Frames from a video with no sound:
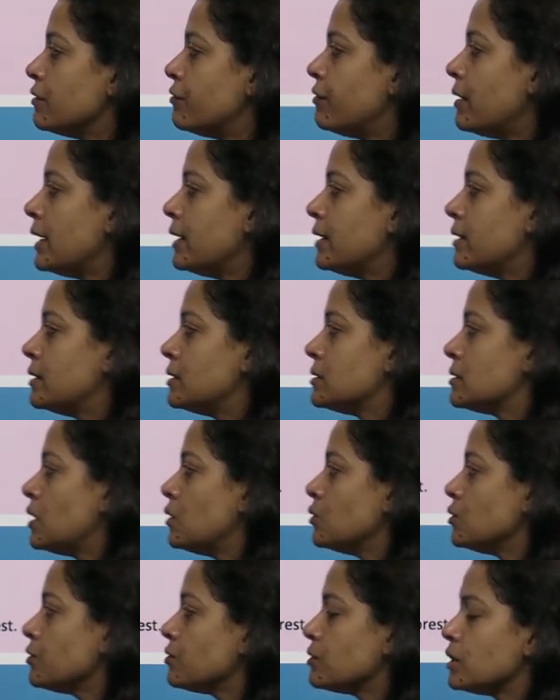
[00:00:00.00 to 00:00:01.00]
fire is
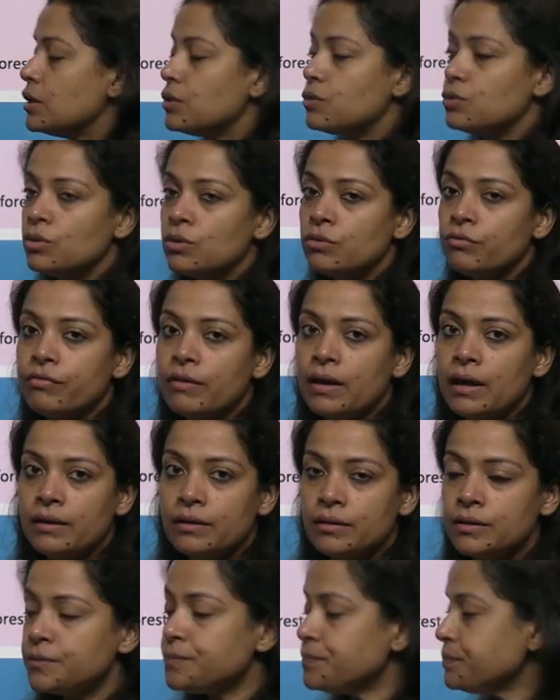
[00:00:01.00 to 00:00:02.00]
out of control
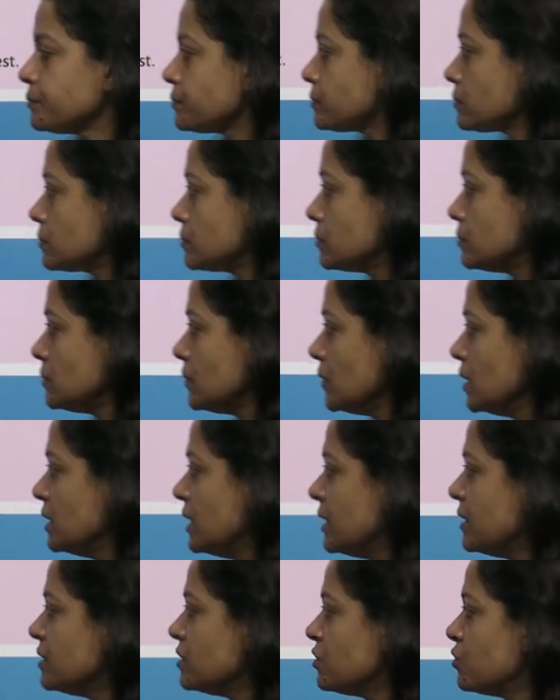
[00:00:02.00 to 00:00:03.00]
fire
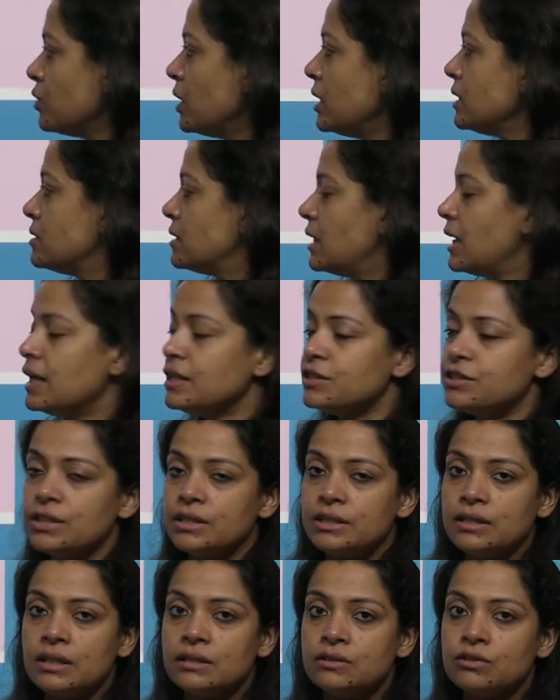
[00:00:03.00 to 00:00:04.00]
that destroys large
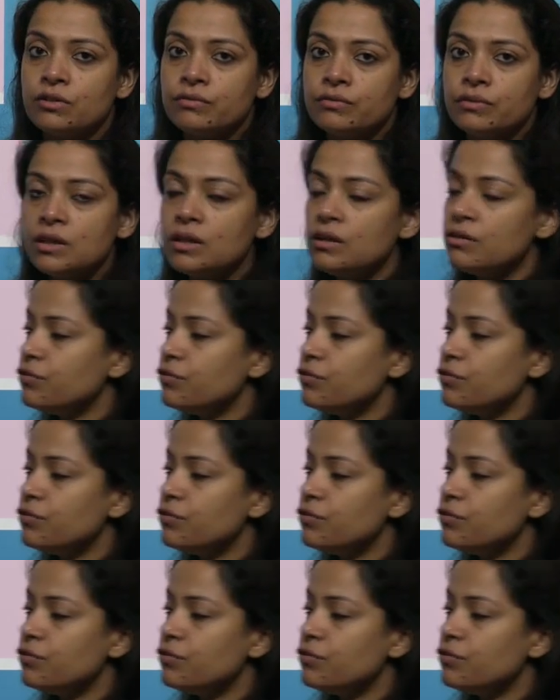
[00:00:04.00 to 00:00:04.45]
areas of the